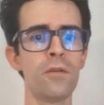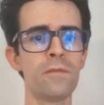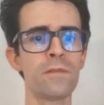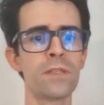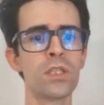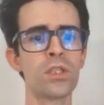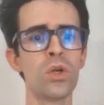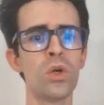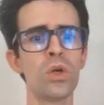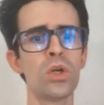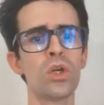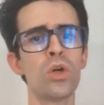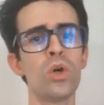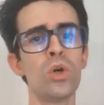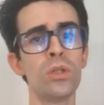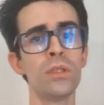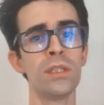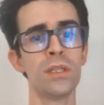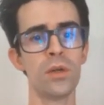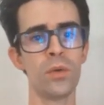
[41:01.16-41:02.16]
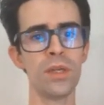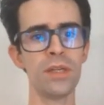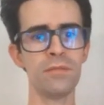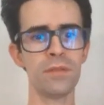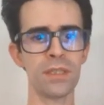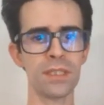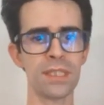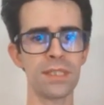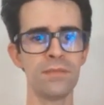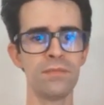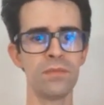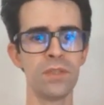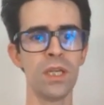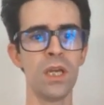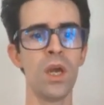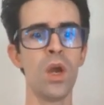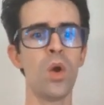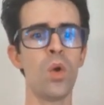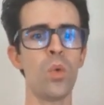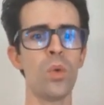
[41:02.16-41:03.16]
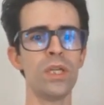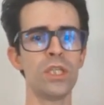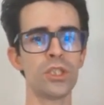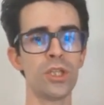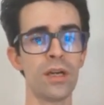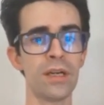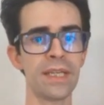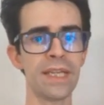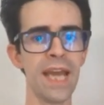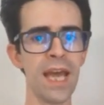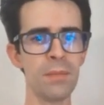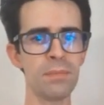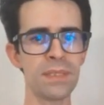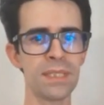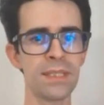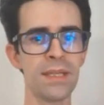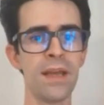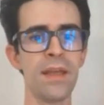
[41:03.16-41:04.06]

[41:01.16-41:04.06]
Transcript: so-called rivers, which are gaps